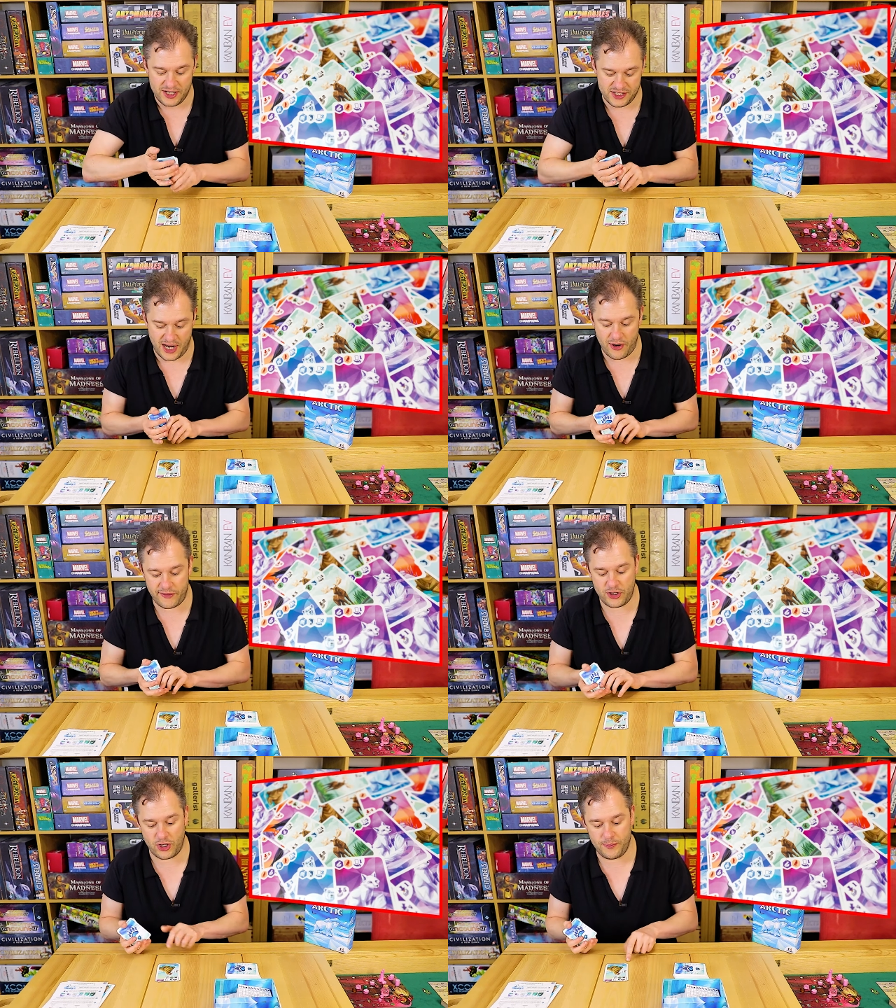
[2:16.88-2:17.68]
So now I've
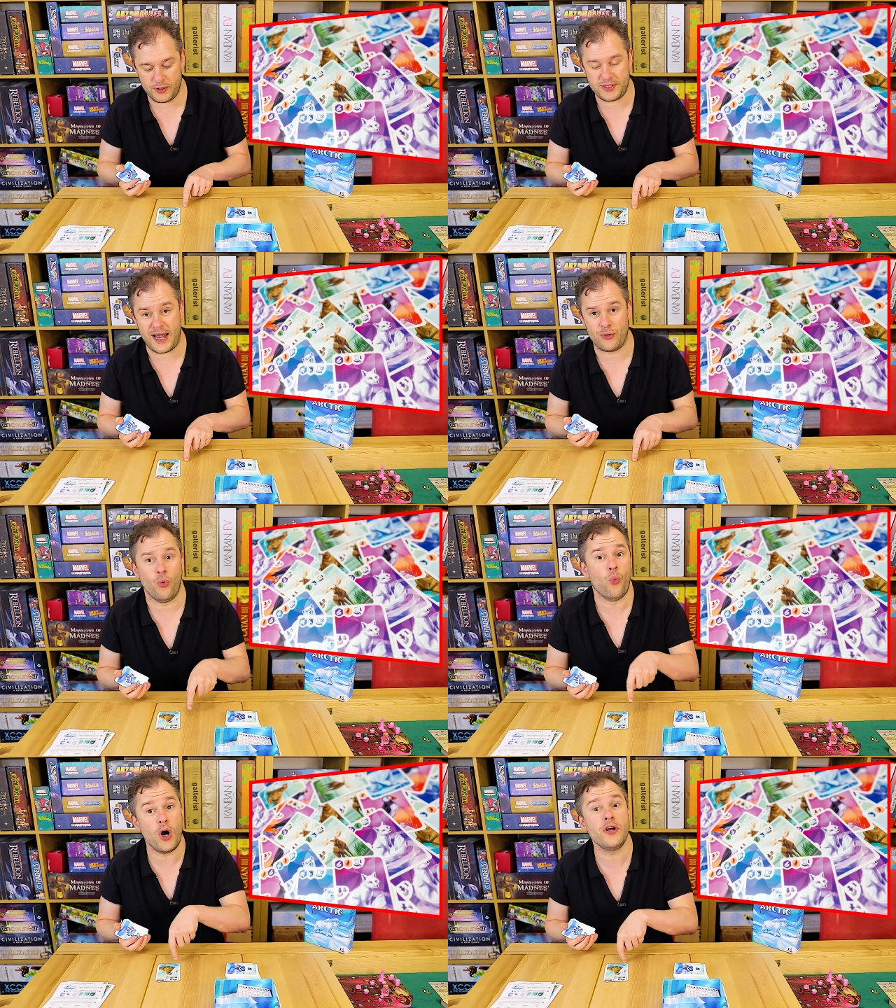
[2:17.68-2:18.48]
only got to put down
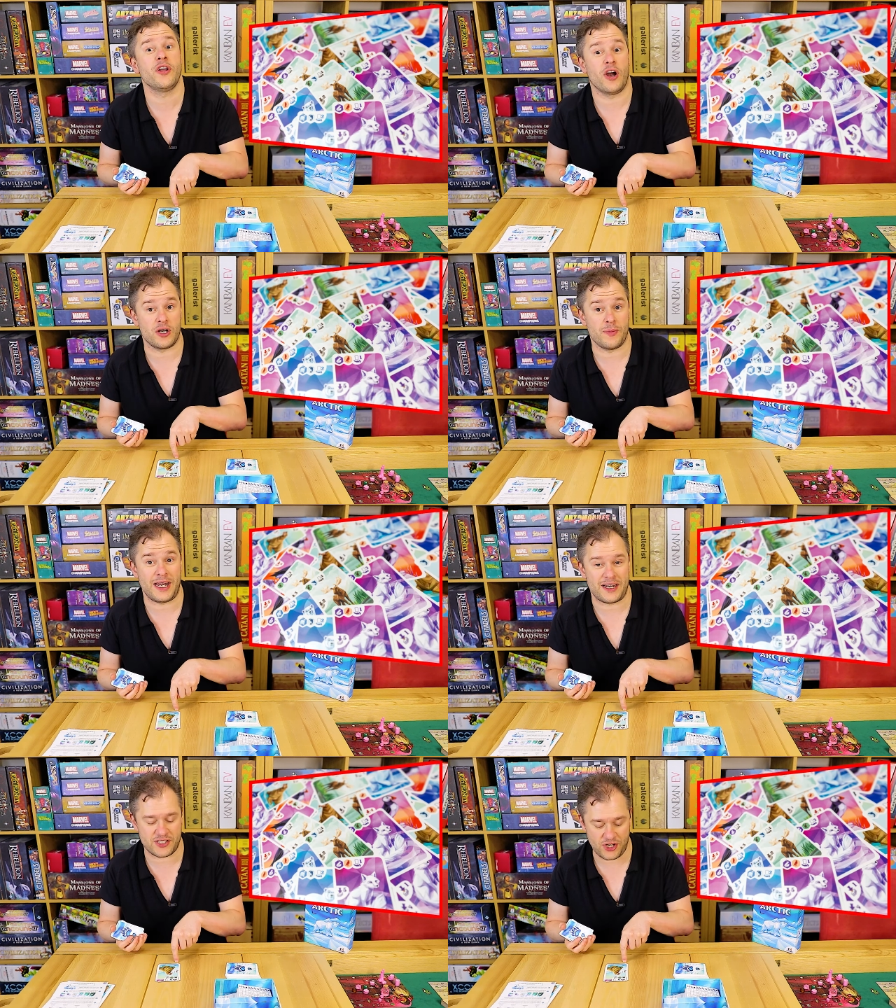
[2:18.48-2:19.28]
one card on my
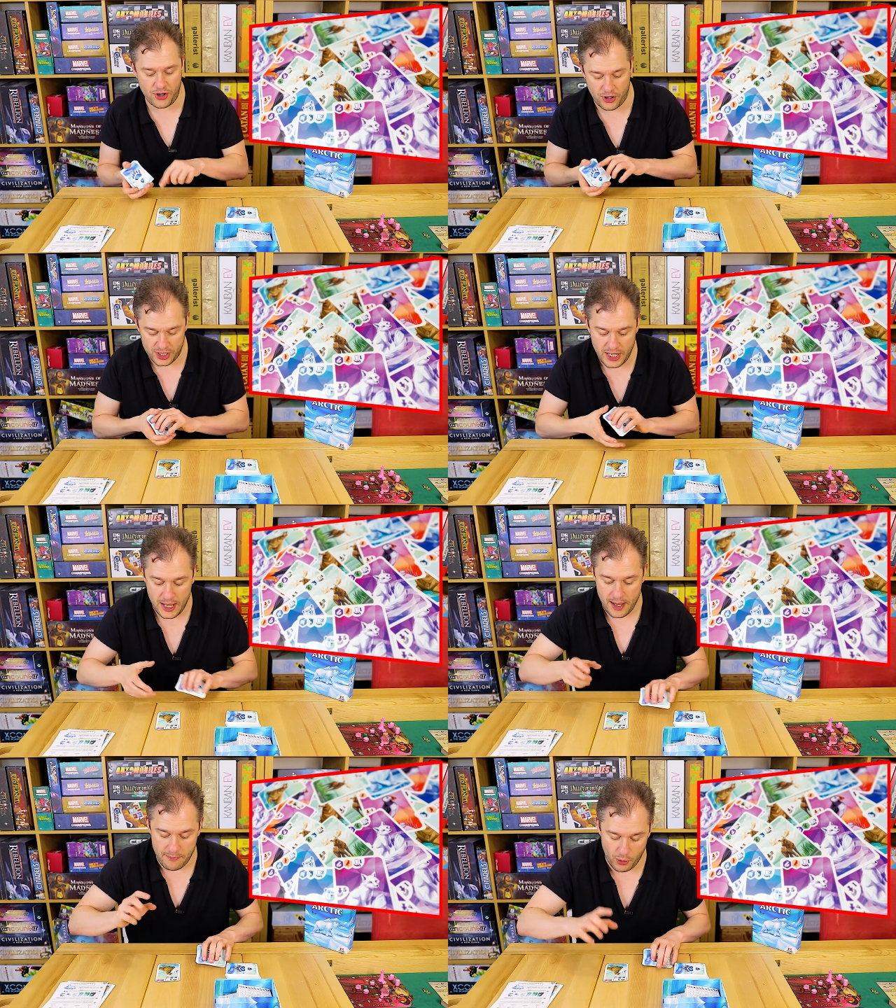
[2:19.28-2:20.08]
next turn,
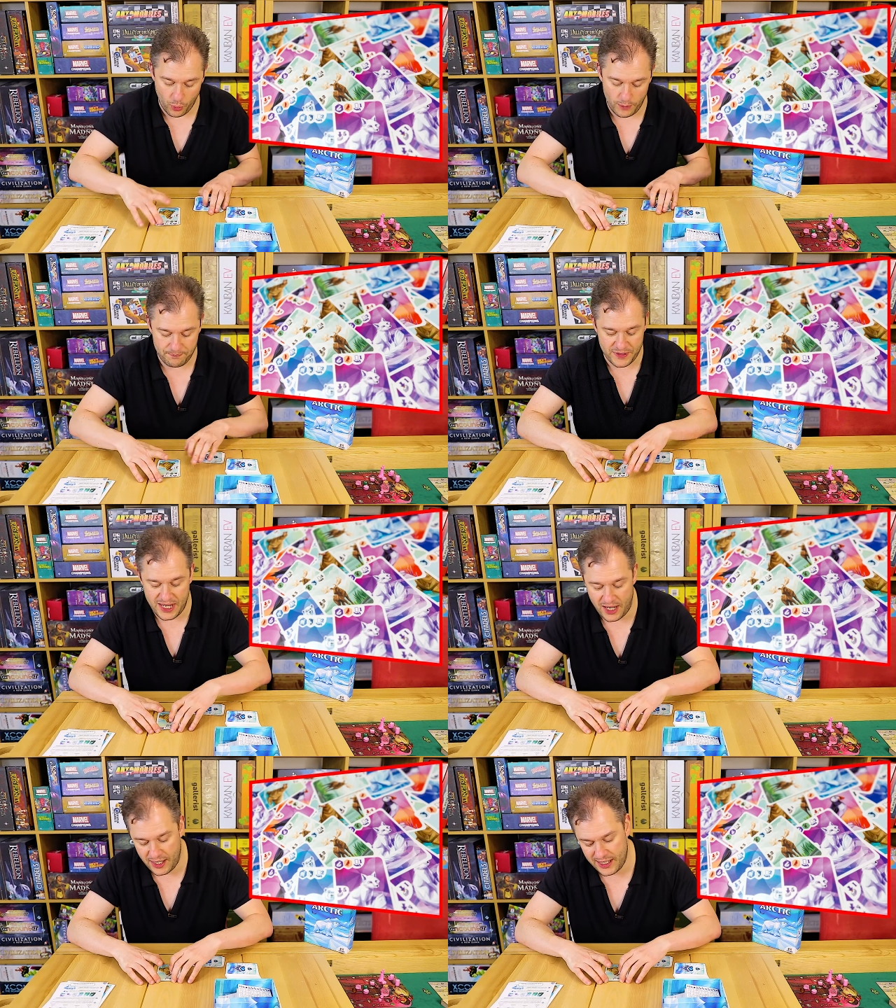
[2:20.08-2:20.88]
but what
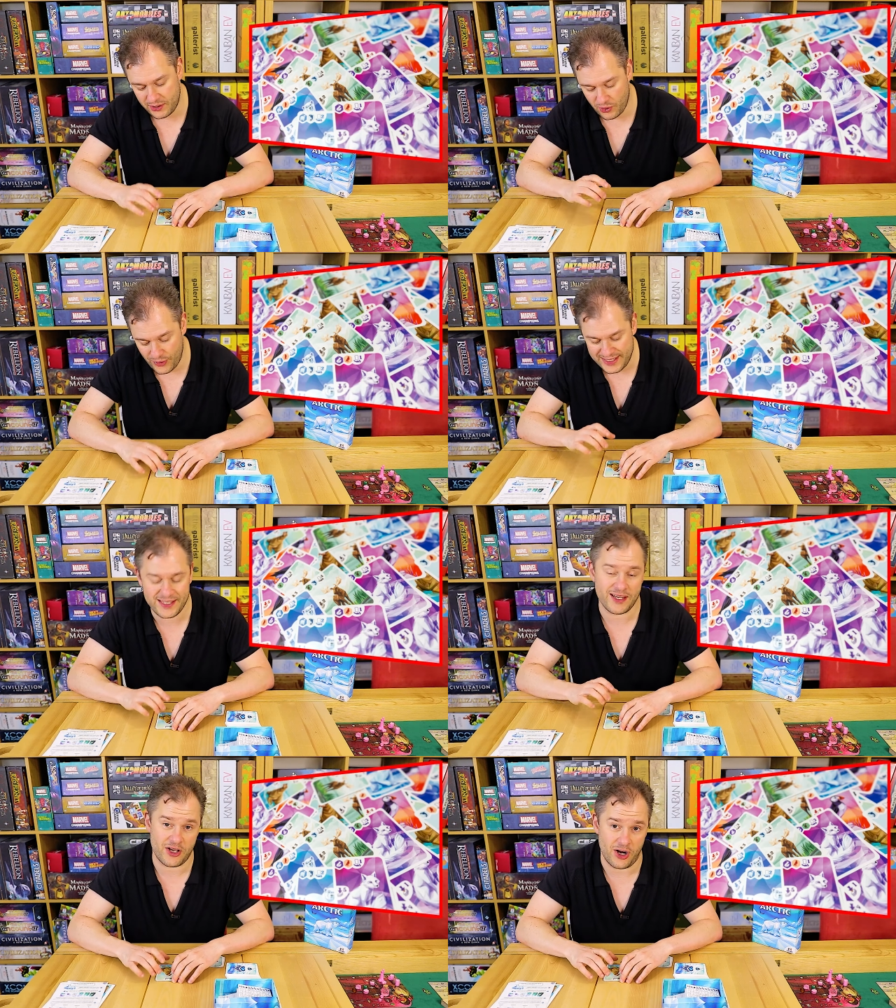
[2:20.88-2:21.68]
the, uh, the rest
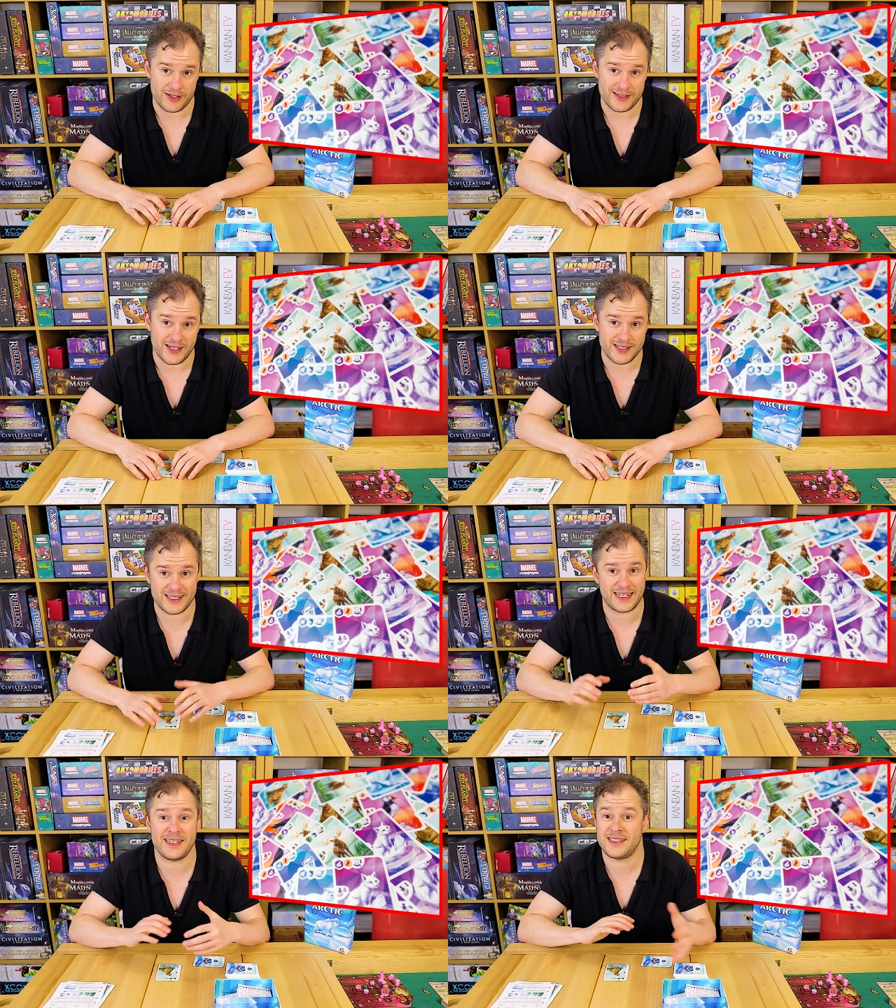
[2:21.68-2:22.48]
of the card does
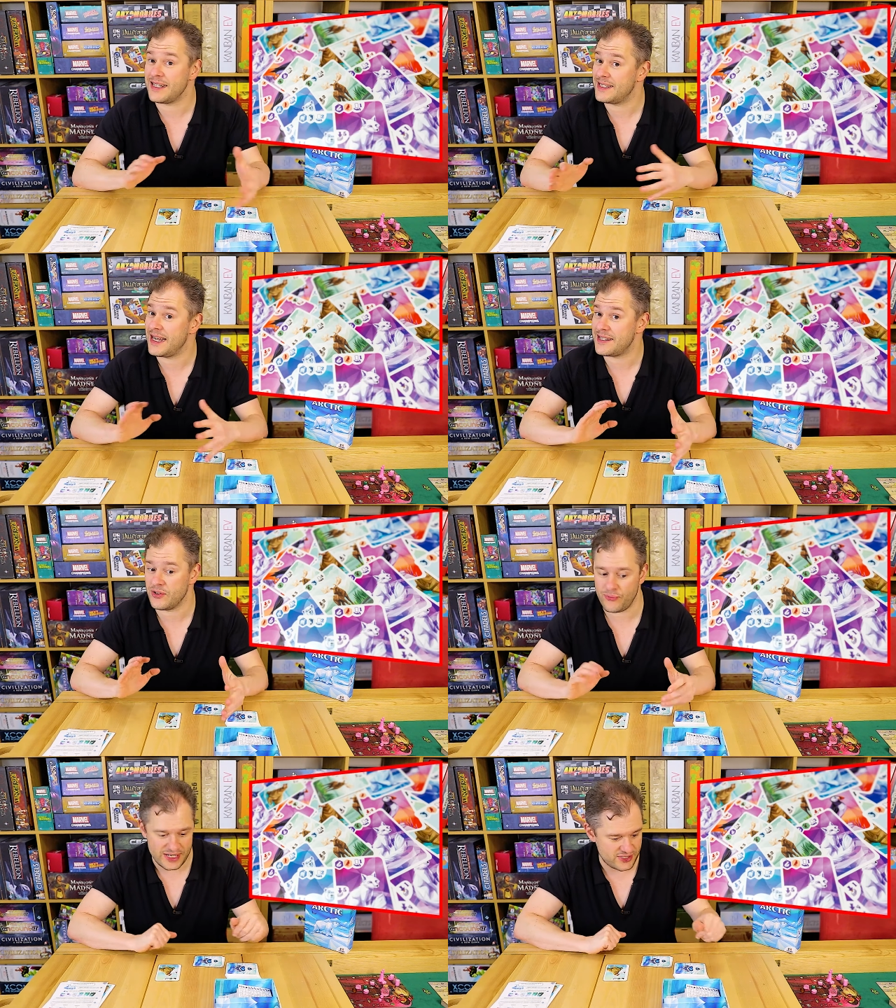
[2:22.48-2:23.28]
is that it dictates
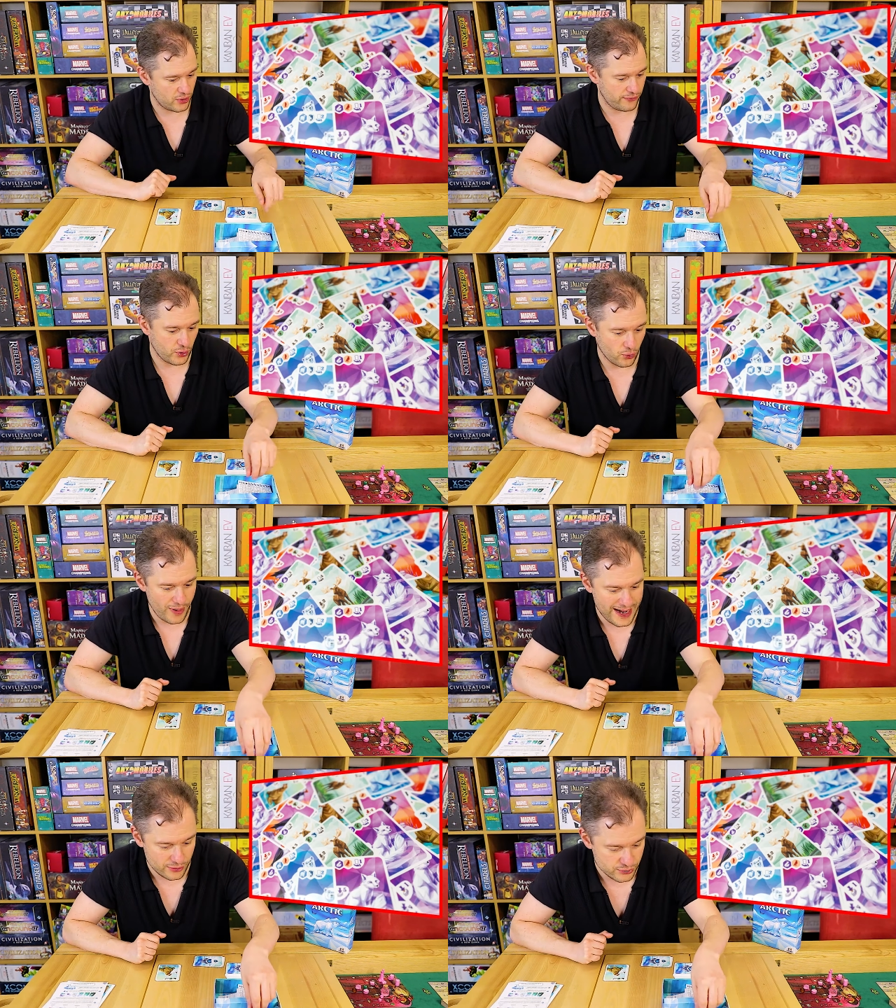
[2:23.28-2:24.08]
the rest of your
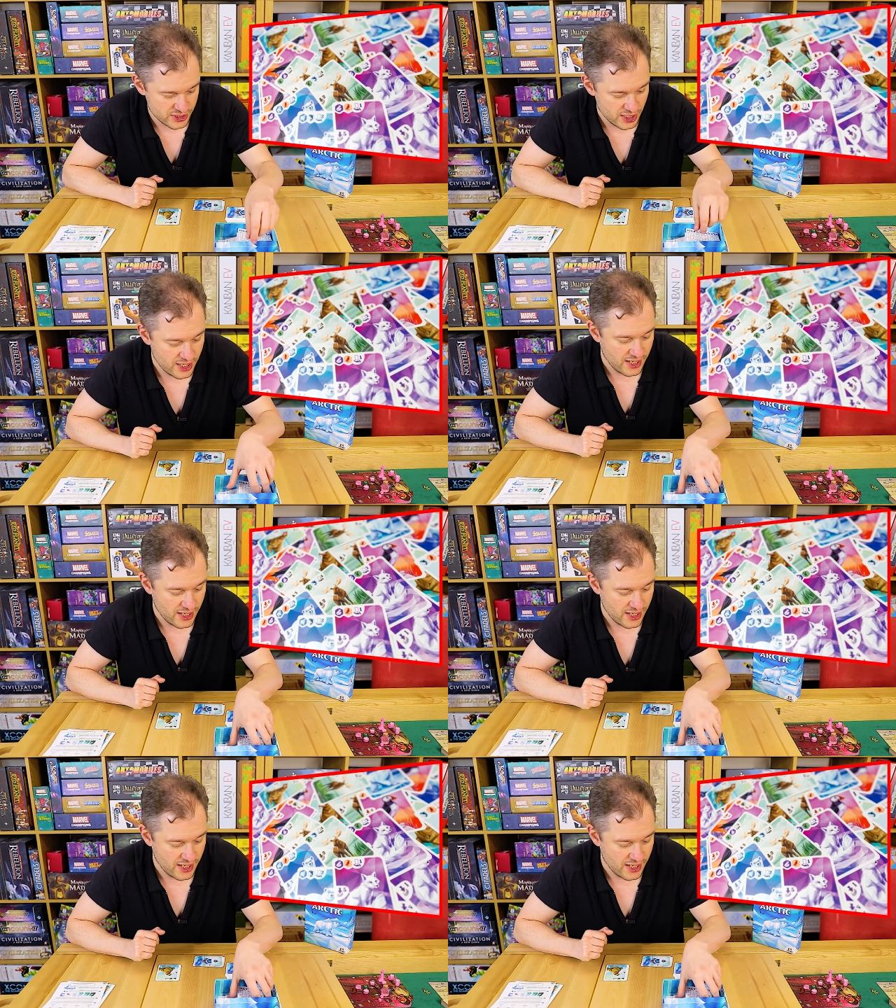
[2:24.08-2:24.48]
round.